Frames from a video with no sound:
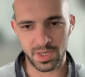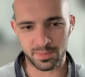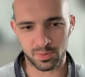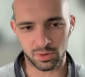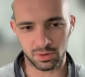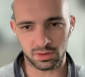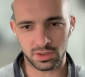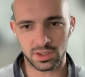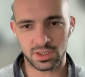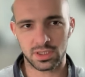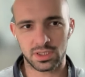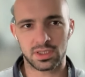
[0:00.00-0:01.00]
people
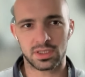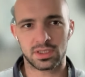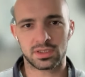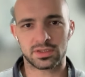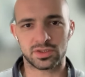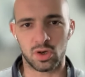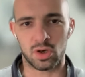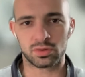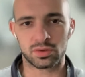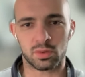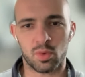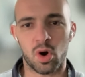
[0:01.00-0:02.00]

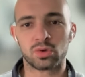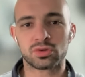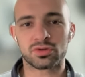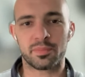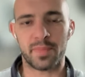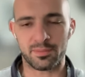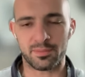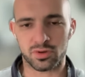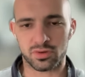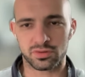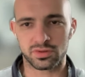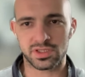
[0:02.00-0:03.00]
won't
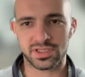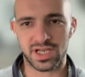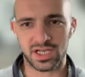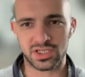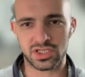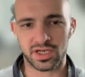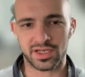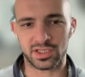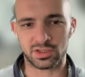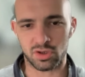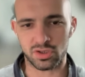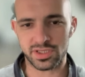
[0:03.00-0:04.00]
remember such an
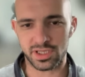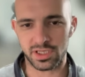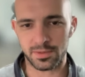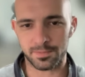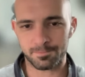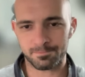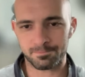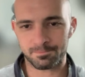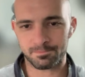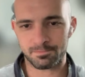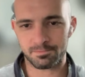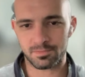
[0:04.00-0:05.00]
atrocity,
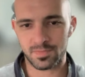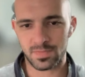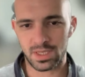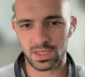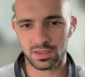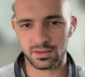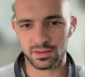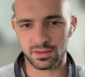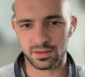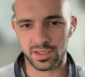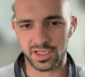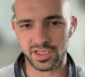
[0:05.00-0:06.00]

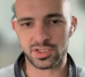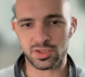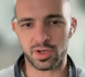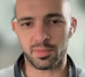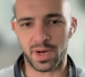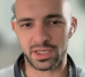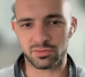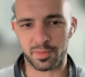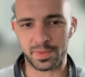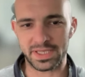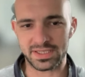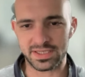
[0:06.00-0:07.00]
history might
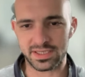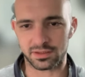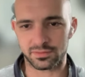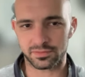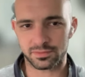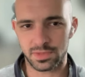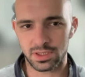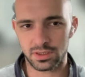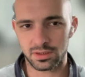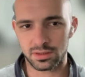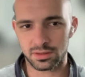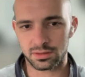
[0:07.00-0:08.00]
repeat itself.
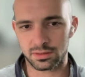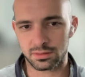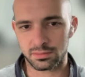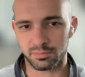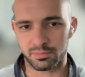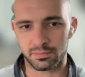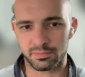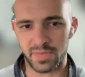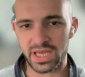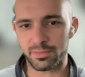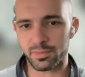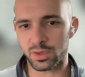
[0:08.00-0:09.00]

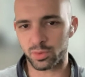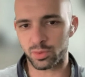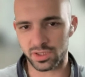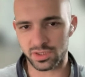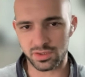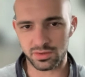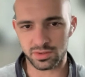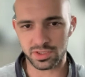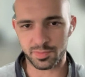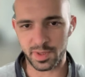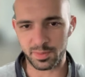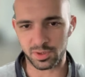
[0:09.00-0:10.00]
Maybe with the
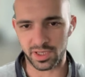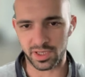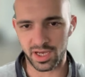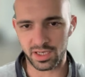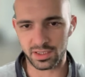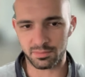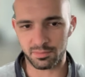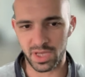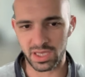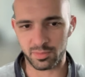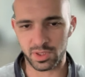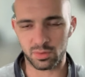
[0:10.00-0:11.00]
Jewish people again,
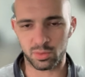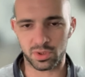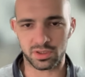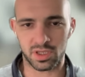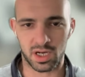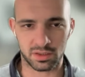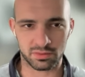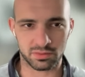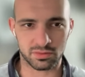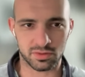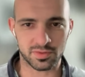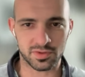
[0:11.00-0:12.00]
maybe with other
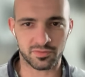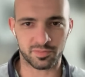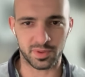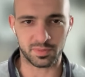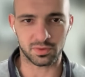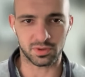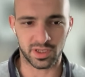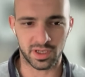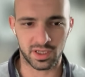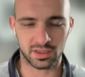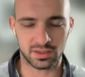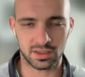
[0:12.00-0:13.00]
groups of people
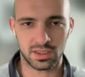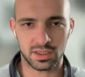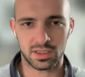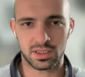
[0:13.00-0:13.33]
again.